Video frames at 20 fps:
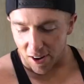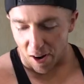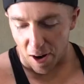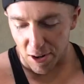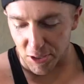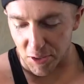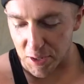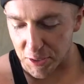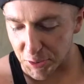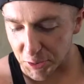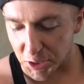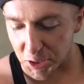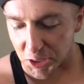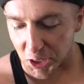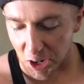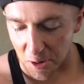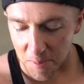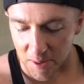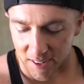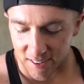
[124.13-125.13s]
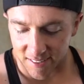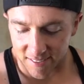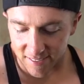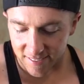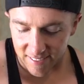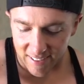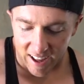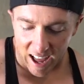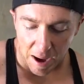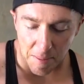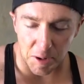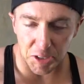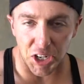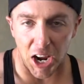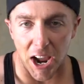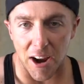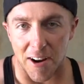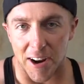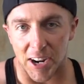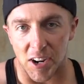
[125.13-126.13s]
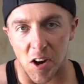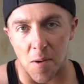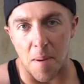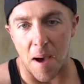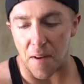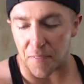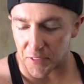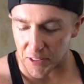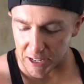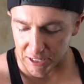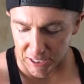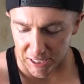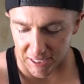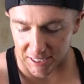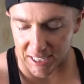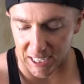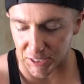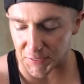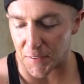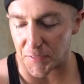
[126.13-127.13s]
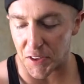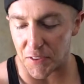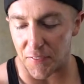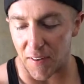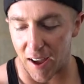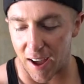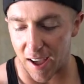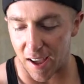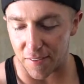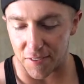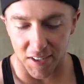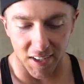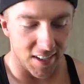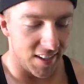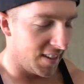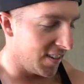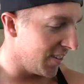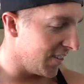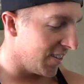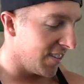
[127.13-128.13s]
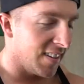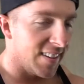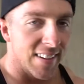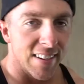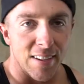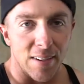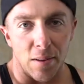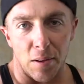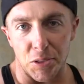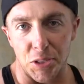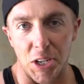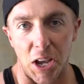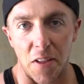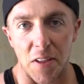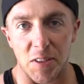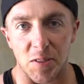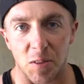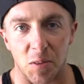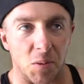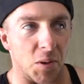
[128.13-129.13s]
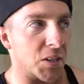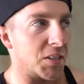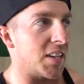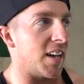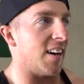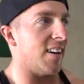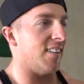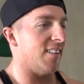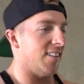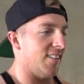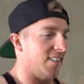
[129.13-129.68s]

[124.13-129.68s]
All right, so this will determine how much higher I go up after this. This is 655. We'll see how this one works out.